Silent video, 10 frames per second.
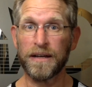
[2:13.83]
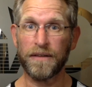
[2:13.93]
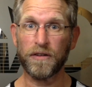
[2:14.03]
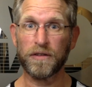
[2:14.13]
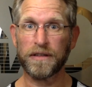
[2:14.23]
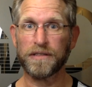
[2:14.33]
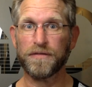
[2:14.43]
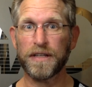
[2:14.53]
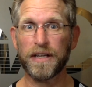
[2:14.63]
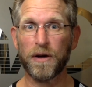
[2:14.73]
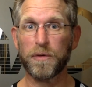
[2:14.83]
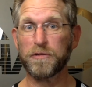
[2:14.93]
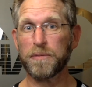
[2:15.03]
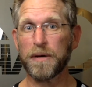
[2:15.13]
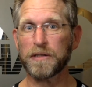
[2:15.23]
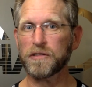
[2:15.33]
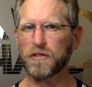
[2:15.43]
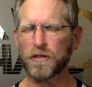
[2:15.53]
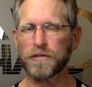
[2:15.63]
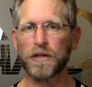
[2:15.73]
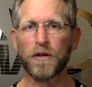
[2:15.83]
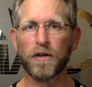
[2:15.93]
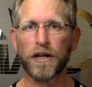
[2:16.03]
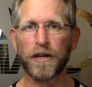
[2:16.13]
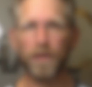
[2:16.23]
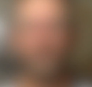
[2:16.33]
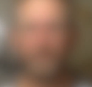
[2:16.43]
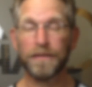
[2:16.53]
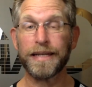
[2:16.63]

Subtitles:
have a look at this video which we posted not so long ago.